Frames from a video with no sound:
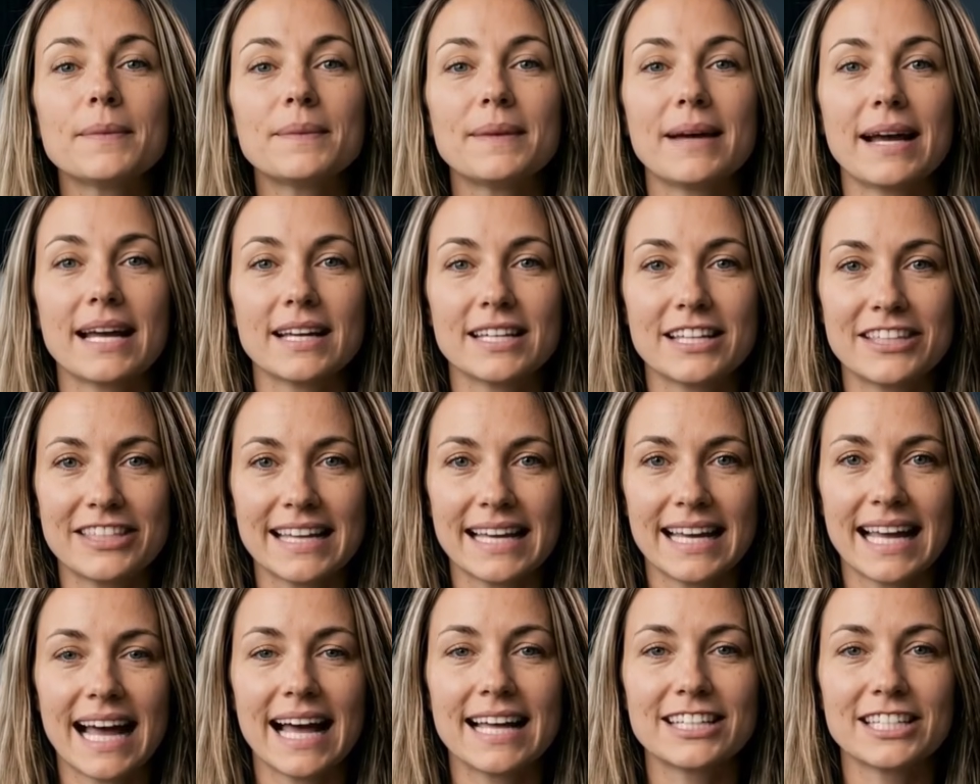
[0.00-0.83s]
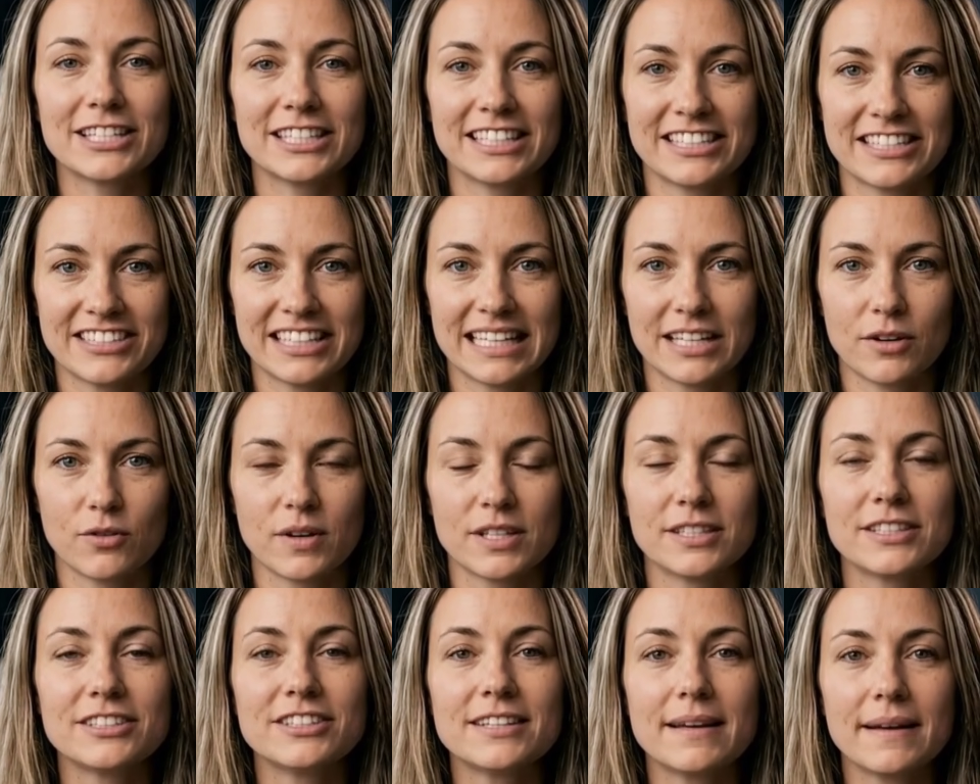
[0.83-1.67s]
Here is the catalyst
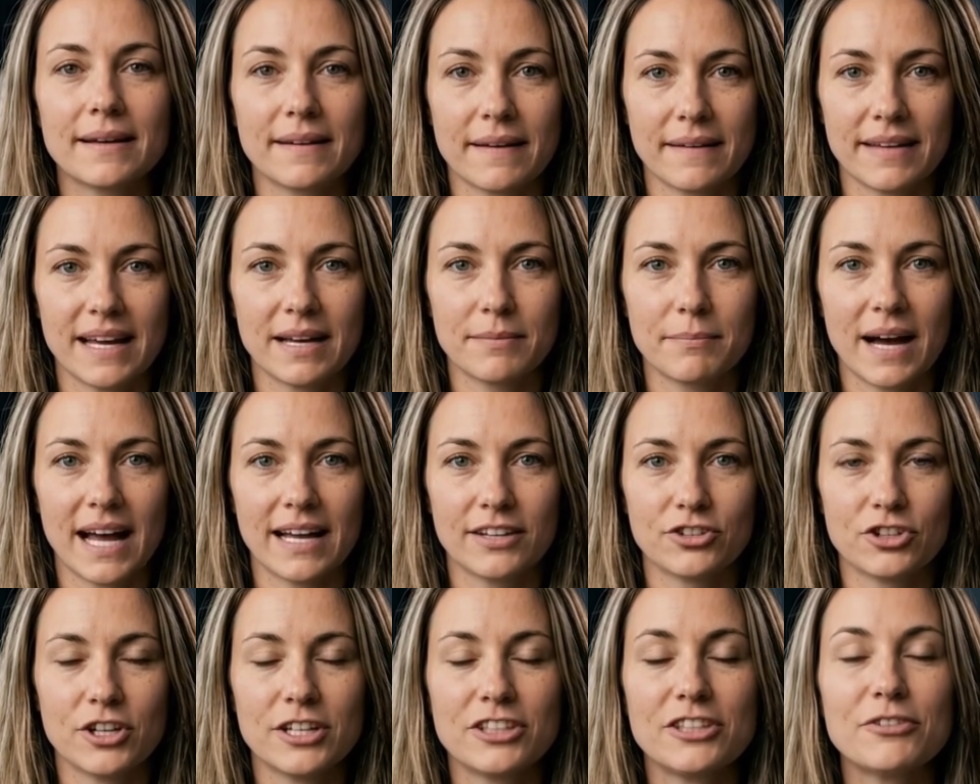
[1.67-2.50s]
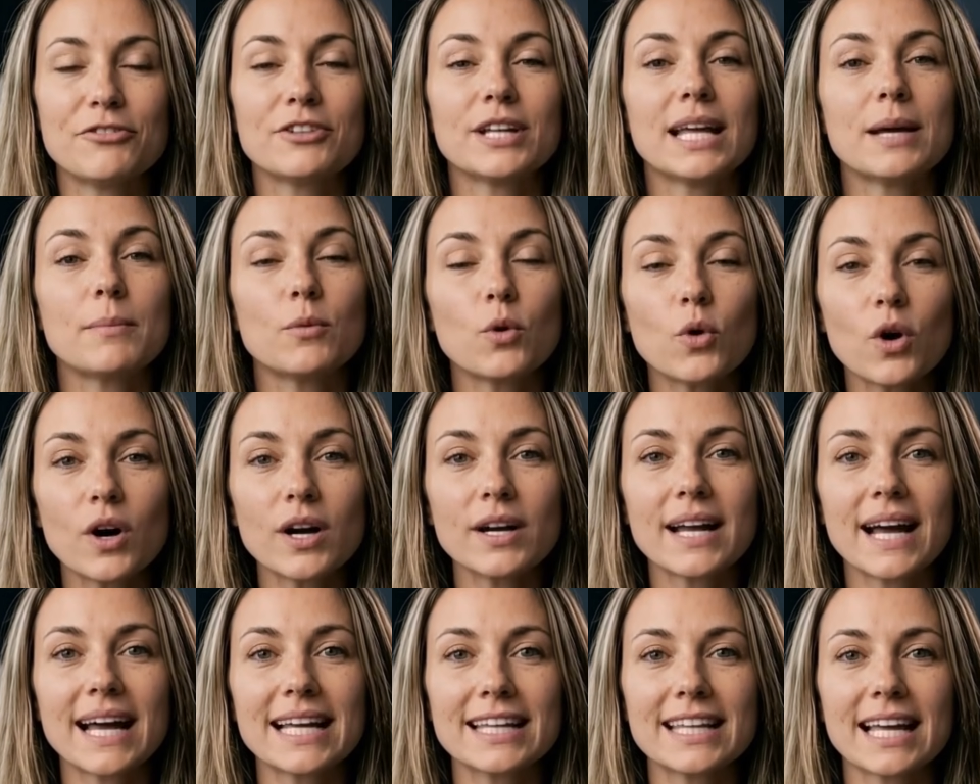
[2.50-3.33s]
sequence that Patrick's
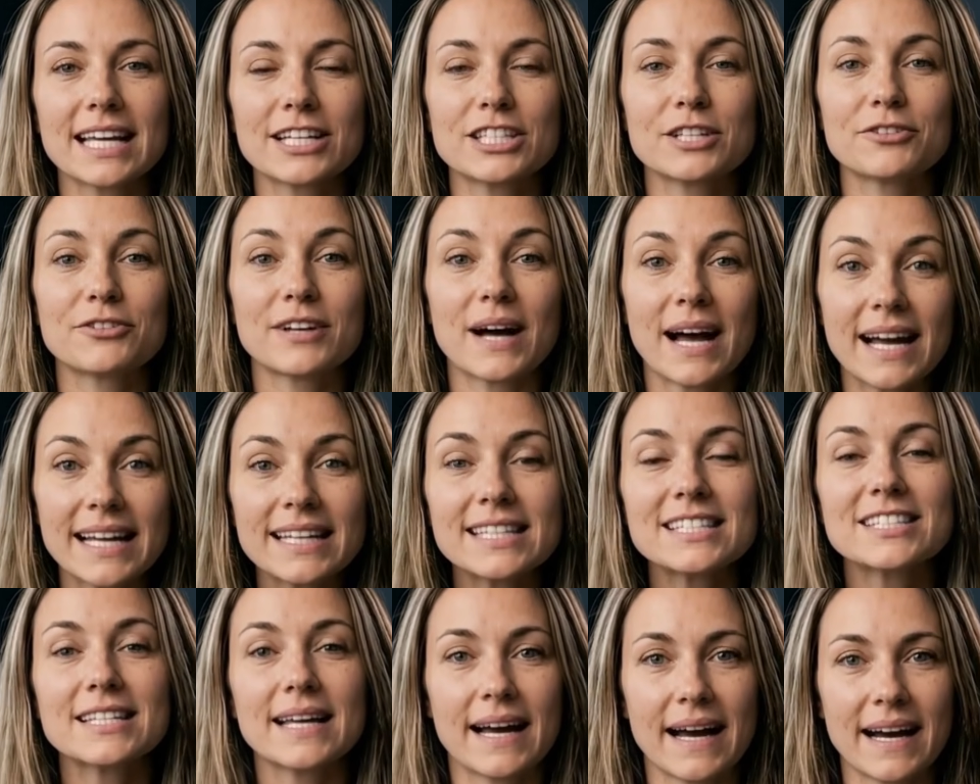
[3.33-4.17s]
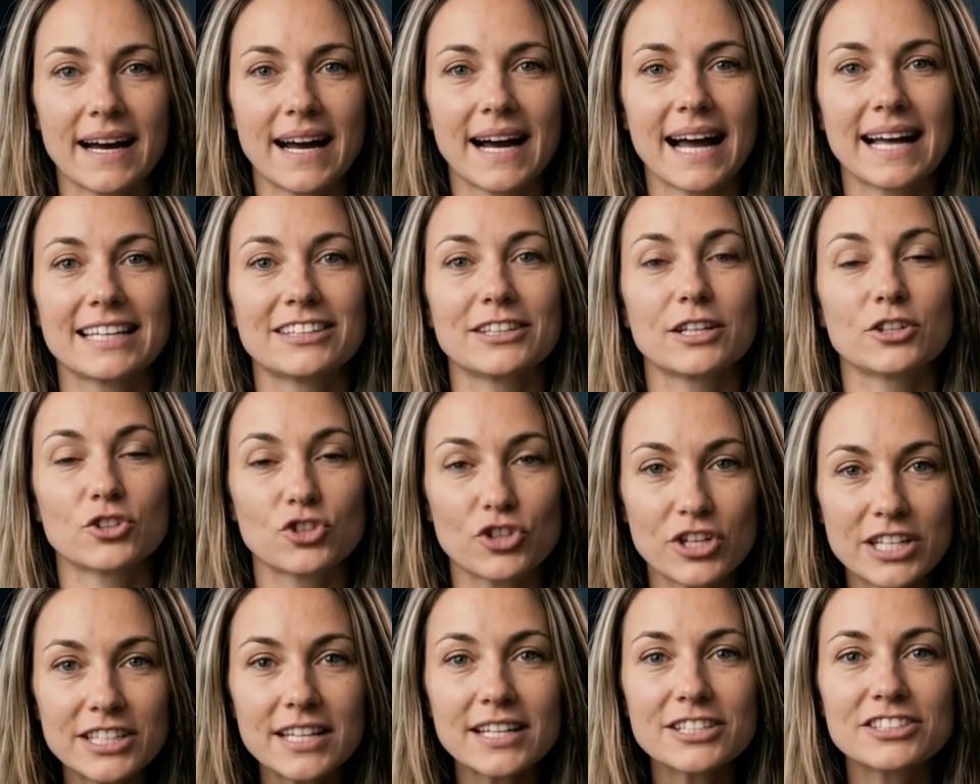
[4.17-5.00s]
framework identifies as the
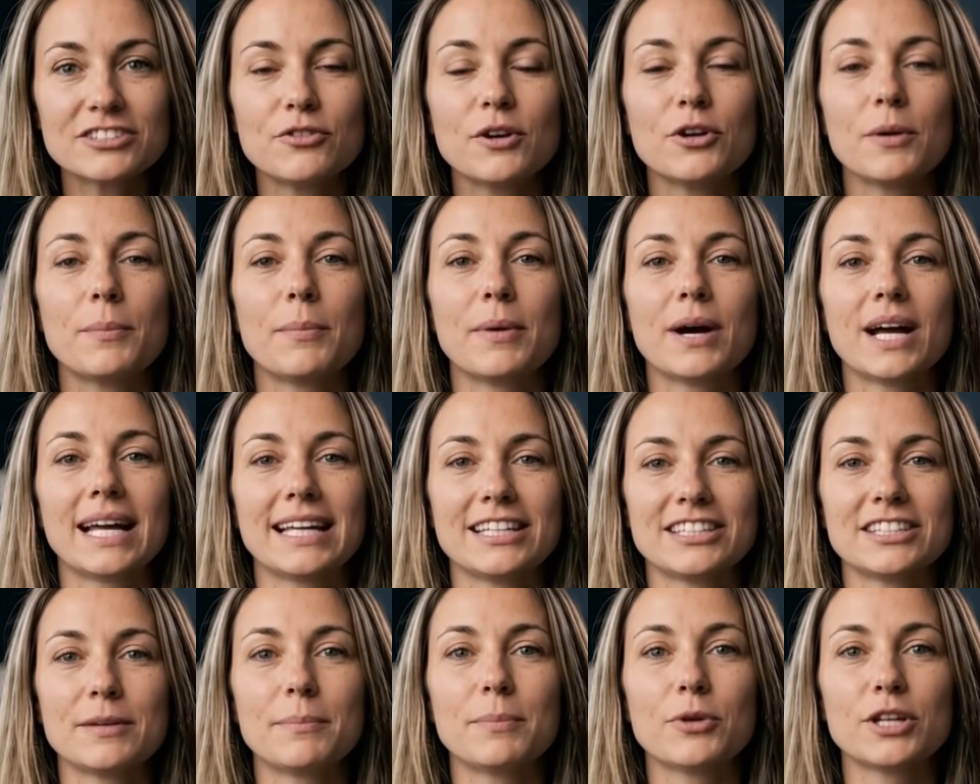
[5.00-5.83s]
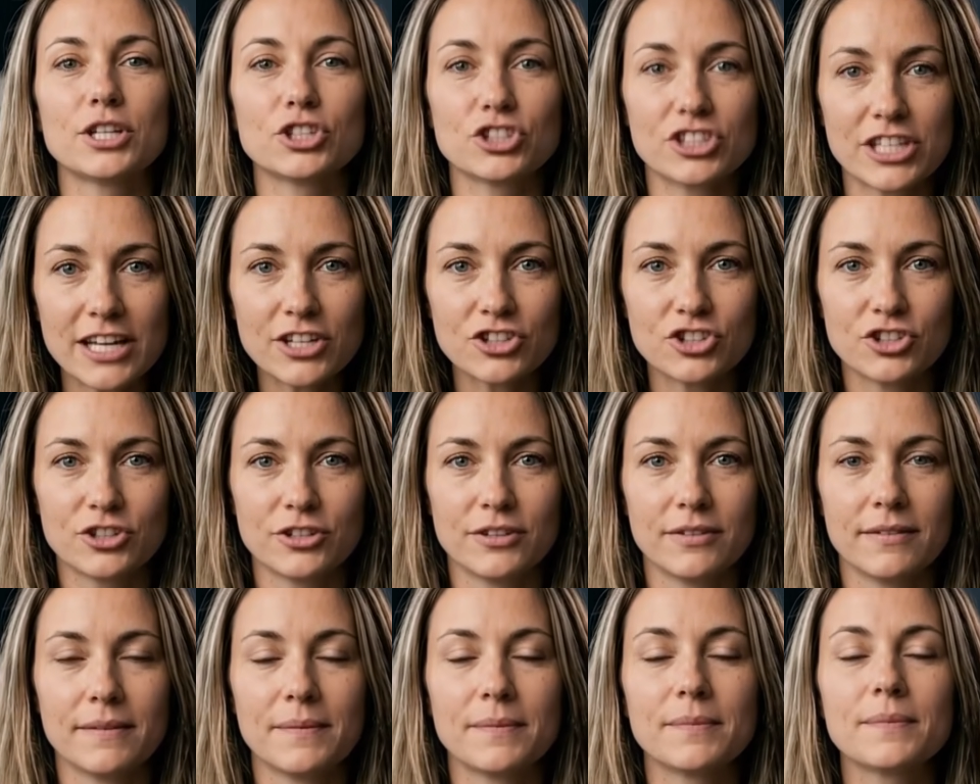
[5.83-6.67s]
triggers for the price
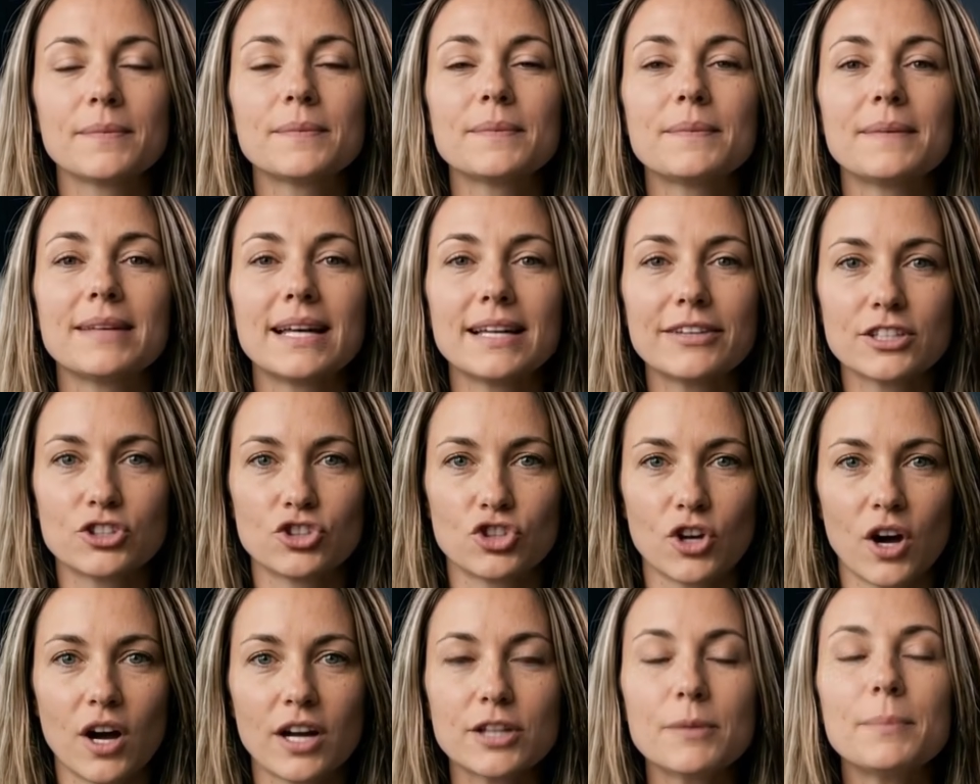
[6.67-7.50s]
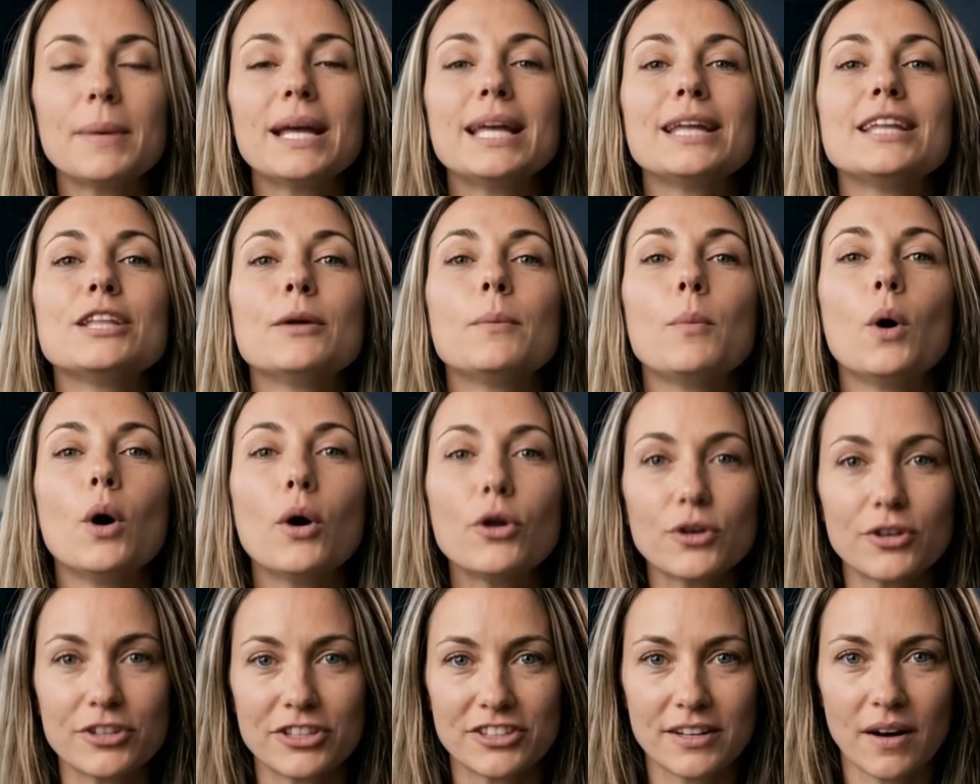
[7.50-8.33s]
appreciation that the chart-based
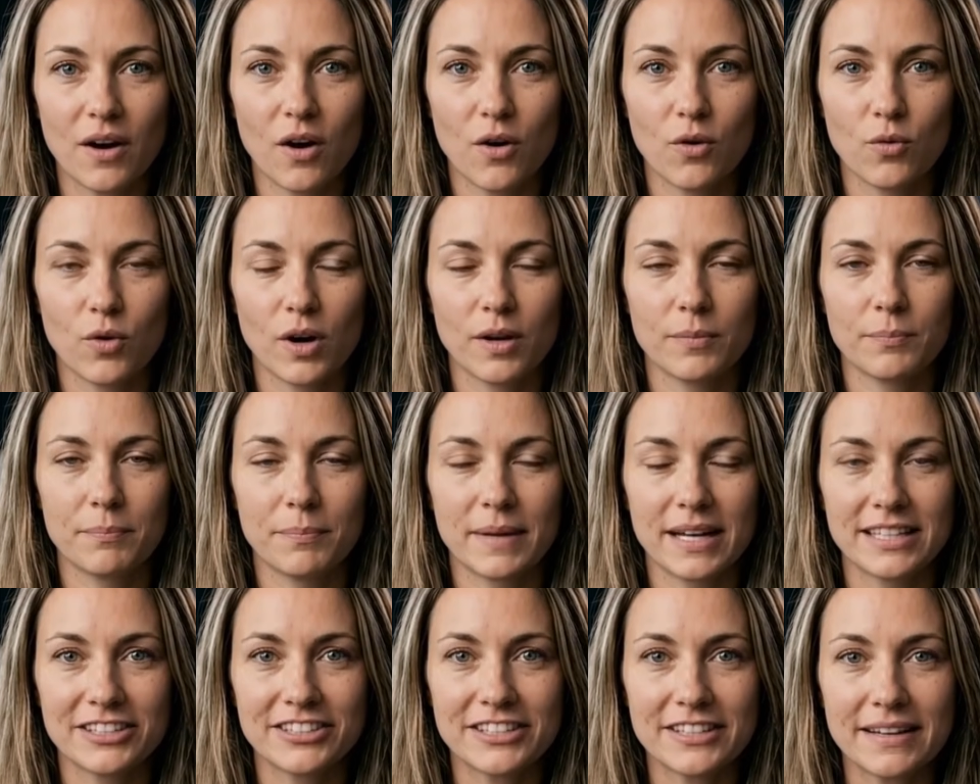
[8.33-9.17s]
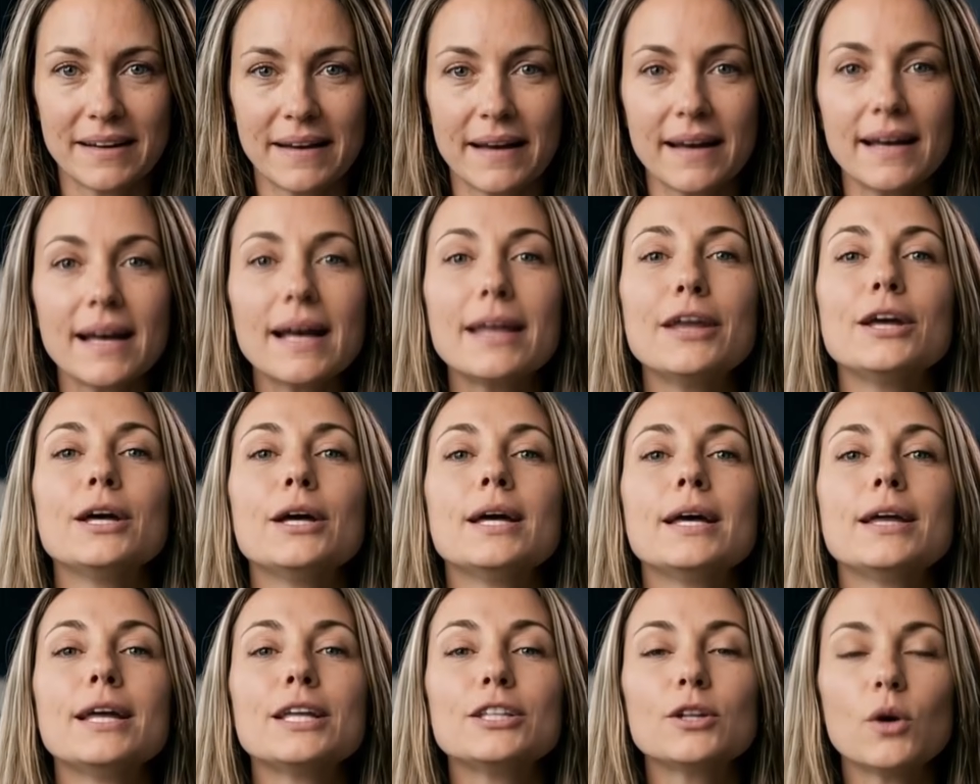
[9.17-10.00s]
models will miss until
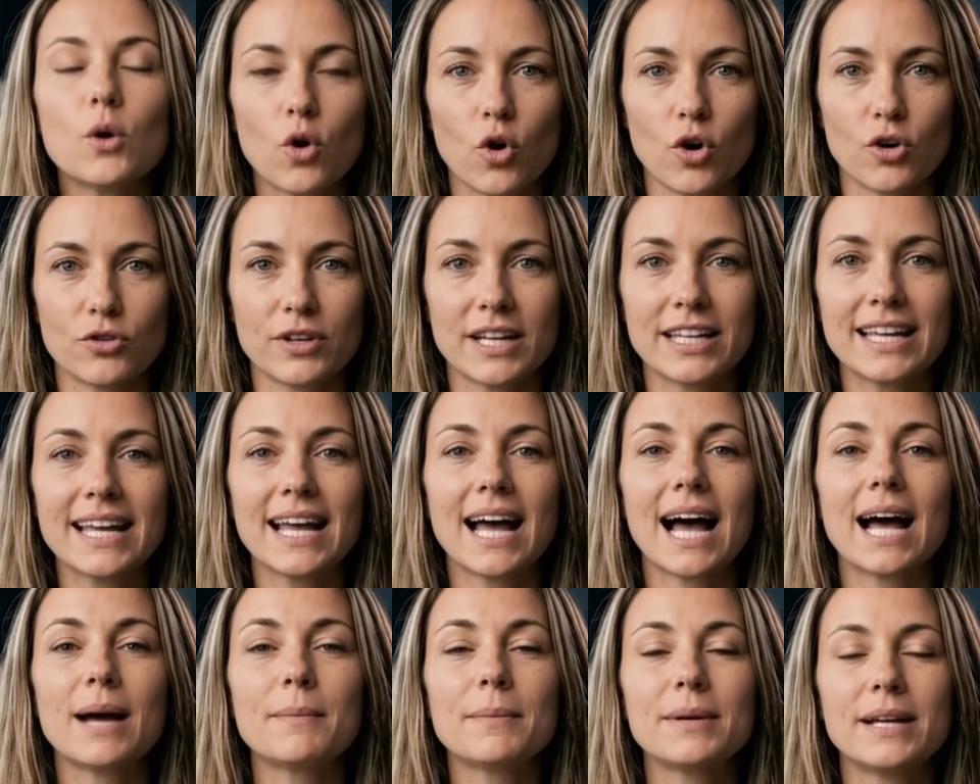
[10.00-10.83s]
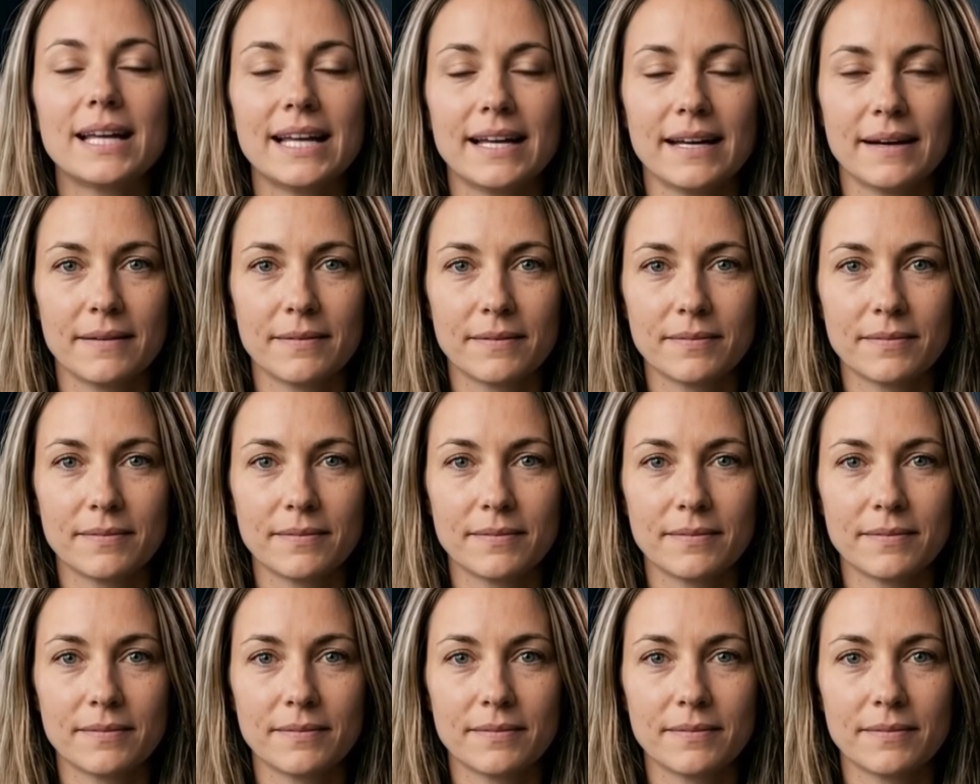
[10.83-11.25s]
it is already happening.